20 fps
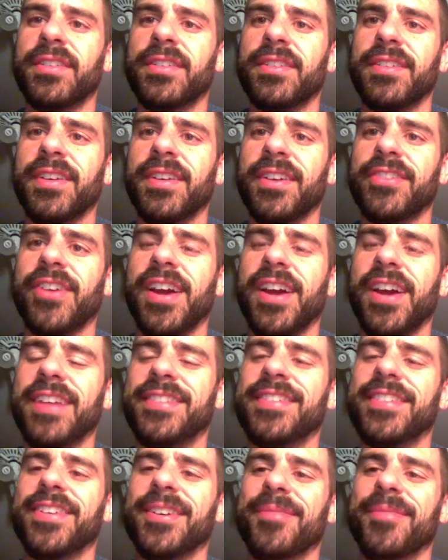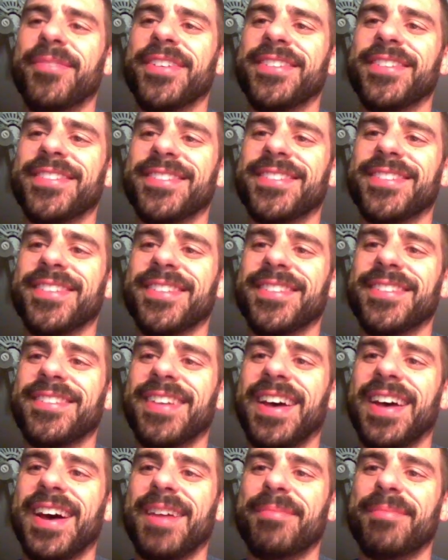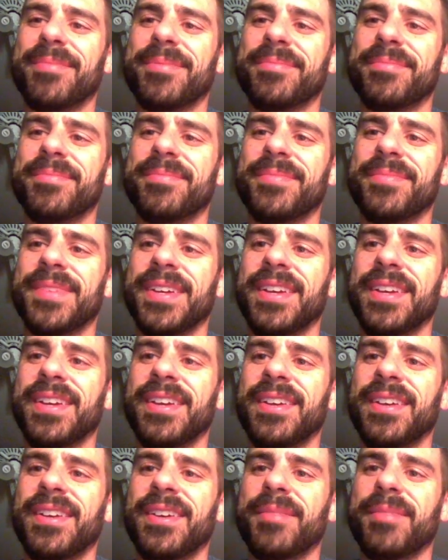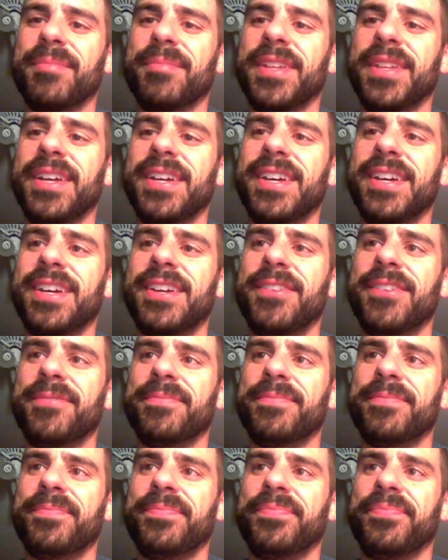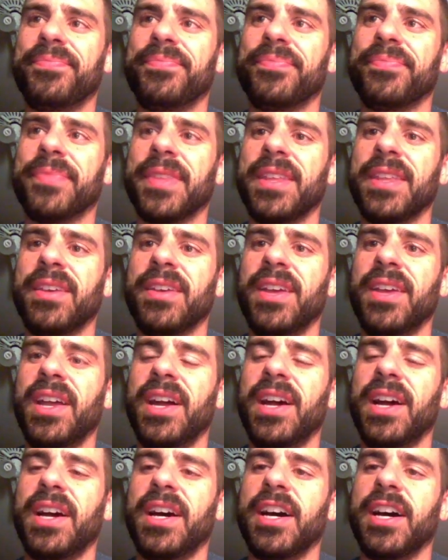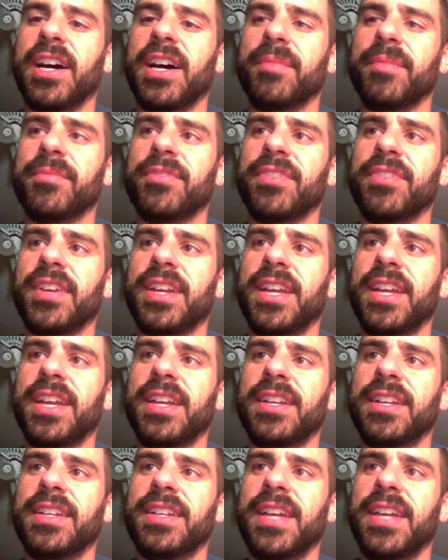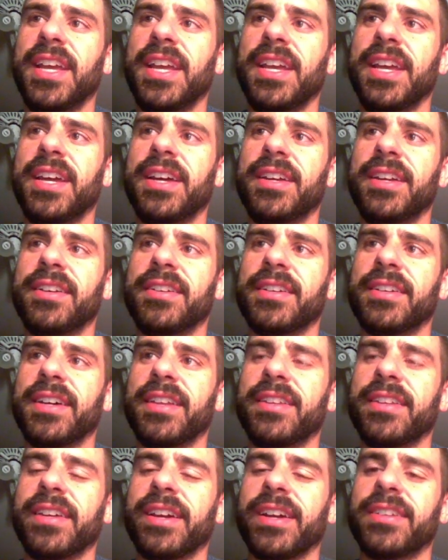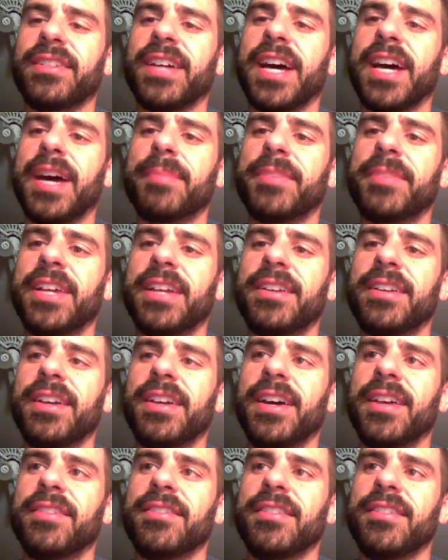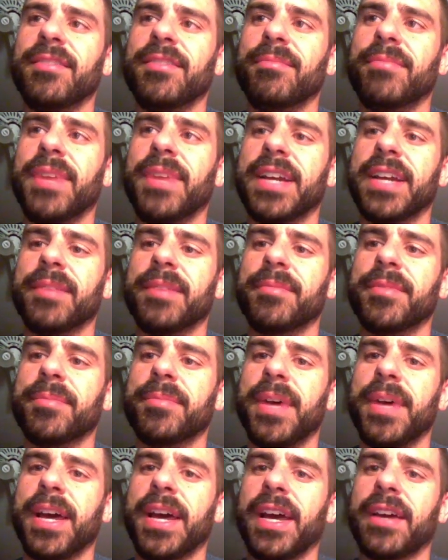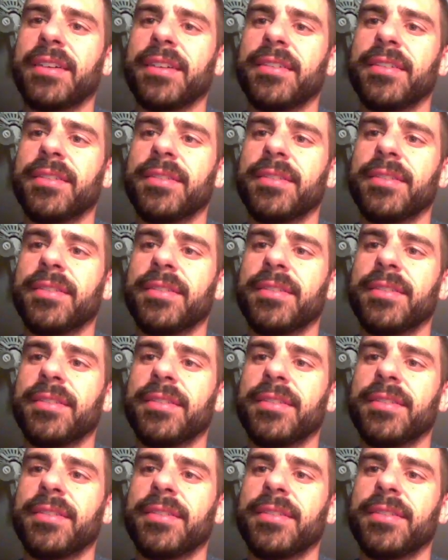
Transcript: I scryed Serum Visions to the top. Play it. Sleight of hand into hand. I think I topped Ad Nauseam, bottomed Pact.